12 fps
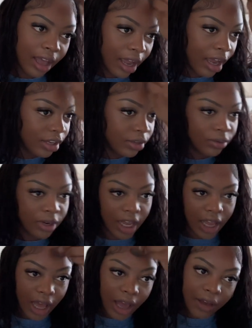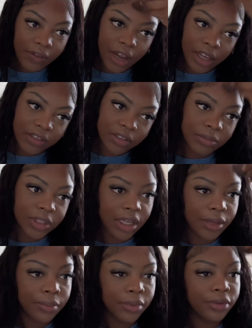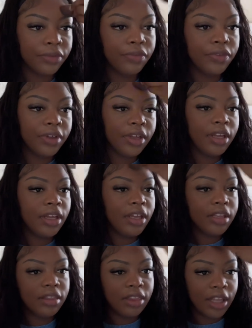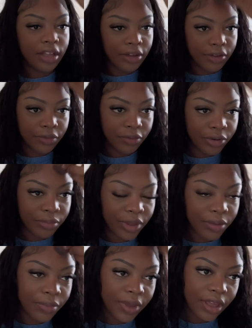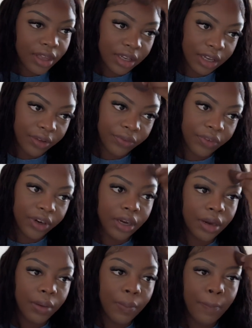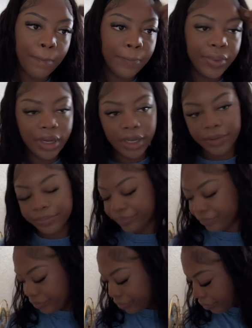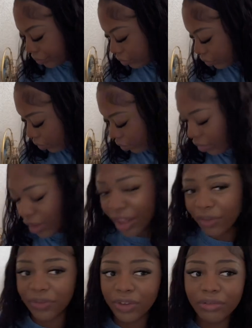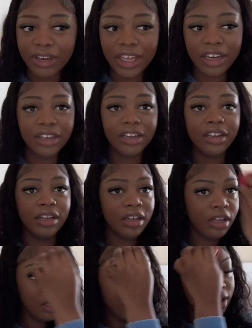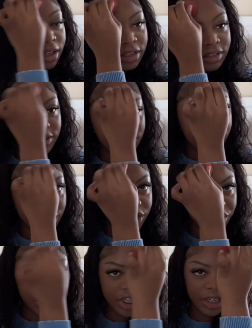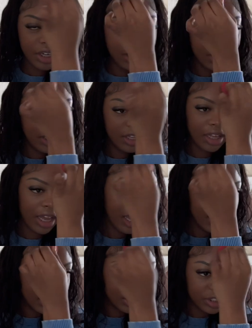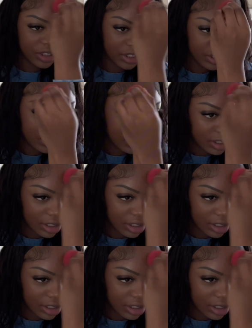I have some type of thing of with me being different, but If you need a suggestion, I got you, sis.